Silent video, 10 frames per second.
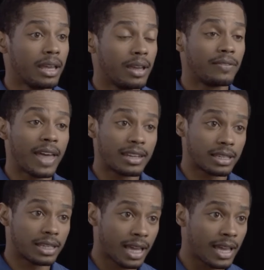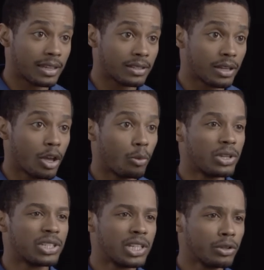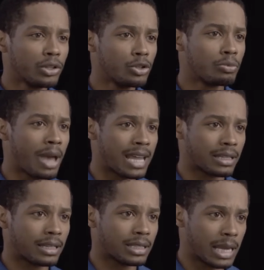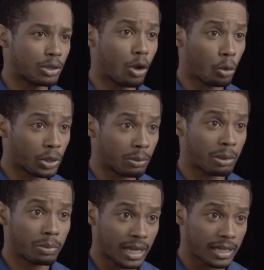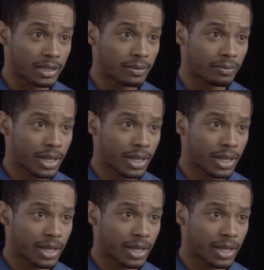If that's the case, we still use masking tape to hold them in place.